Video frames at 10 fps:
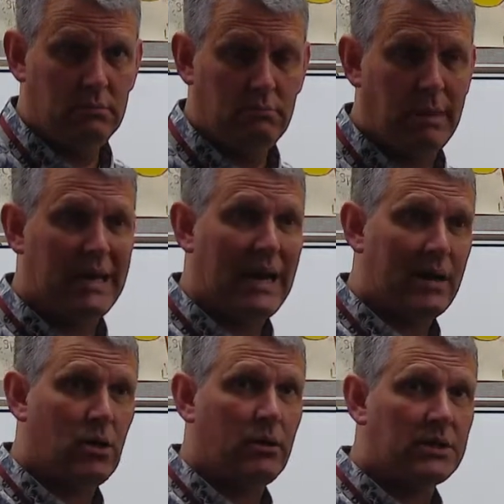
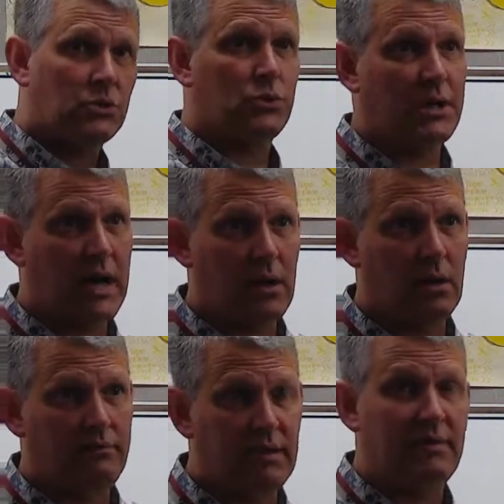Bailaron, escucharon,
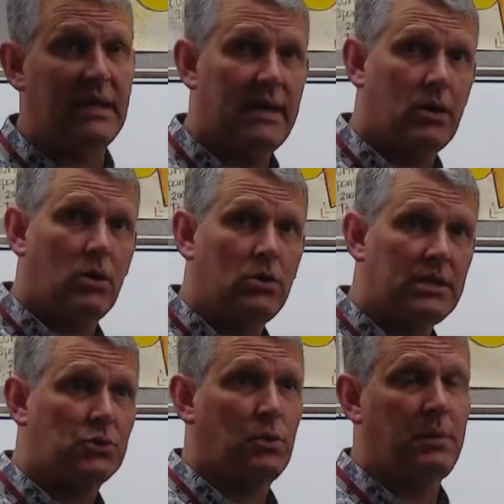vivieron,
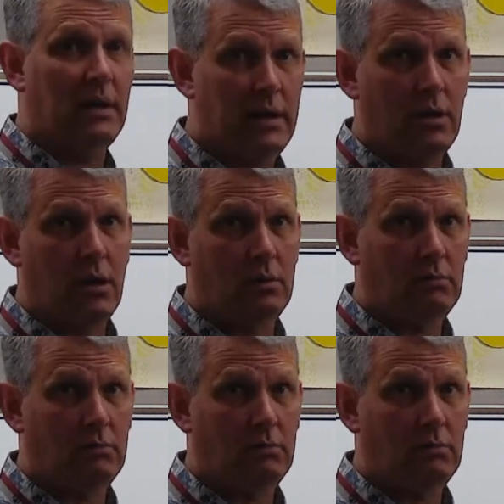escupieron,